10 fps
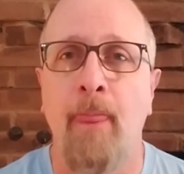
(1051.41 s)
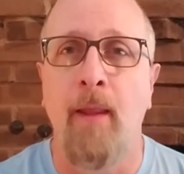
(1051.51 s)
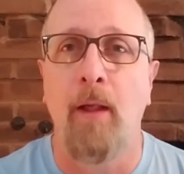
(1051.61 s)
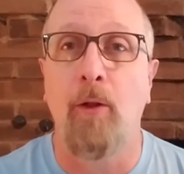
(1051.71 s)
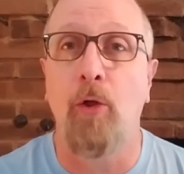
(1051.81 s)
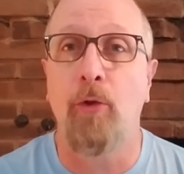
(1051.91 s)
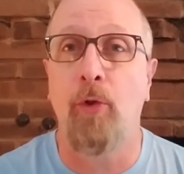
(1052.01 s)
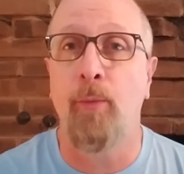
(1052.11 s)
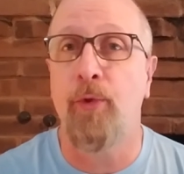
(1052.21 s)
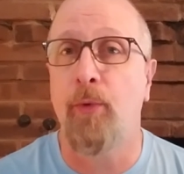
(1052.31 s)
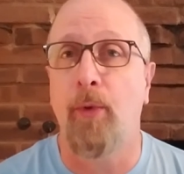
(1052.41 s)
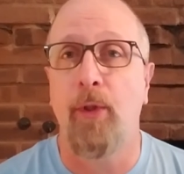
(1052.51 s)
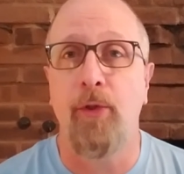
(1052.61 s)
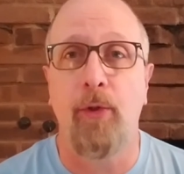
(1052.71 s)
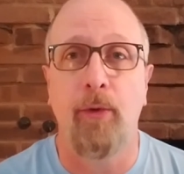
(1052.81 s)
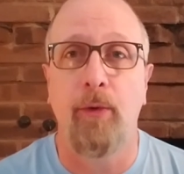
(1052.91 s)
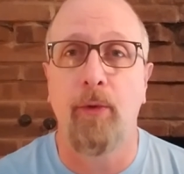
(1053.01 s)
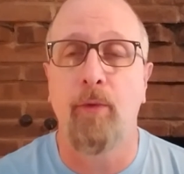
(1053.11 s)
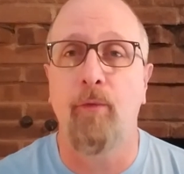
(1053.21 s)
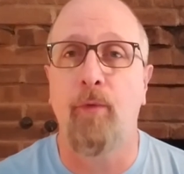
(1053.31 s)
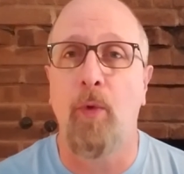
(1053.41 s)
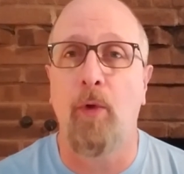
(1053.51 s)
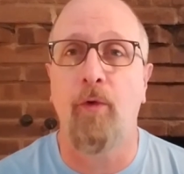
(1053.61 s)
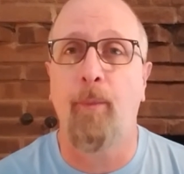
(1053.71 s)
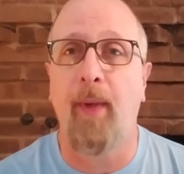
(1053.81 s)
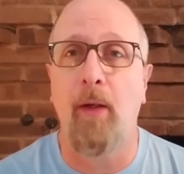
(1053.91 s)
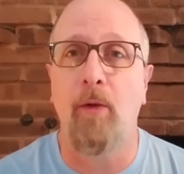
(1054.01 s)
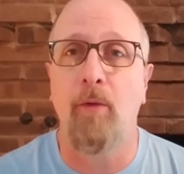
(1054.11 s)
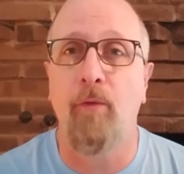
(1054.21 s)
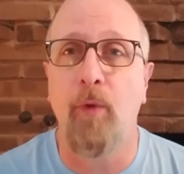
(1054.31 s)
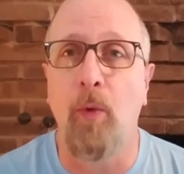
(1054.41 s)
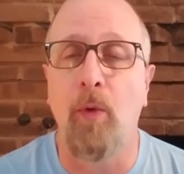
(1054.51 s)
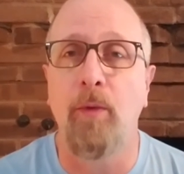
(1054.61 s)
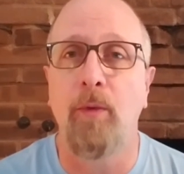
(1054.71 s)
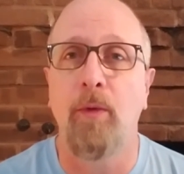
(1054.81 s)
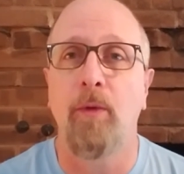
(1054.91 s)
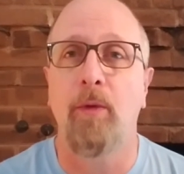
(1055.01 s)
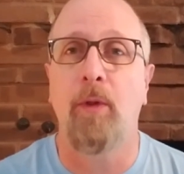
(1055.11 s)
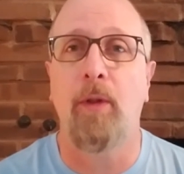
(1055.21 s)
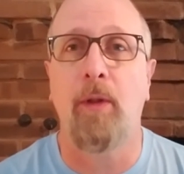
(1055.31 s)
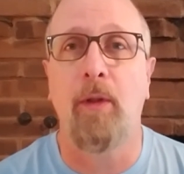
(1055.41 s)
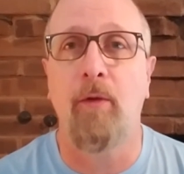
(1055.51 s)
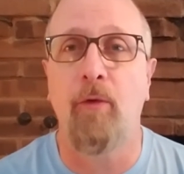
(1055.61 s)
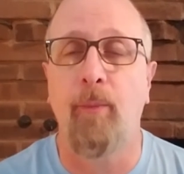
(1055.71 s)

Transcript: long-term storage for spent fuel rods.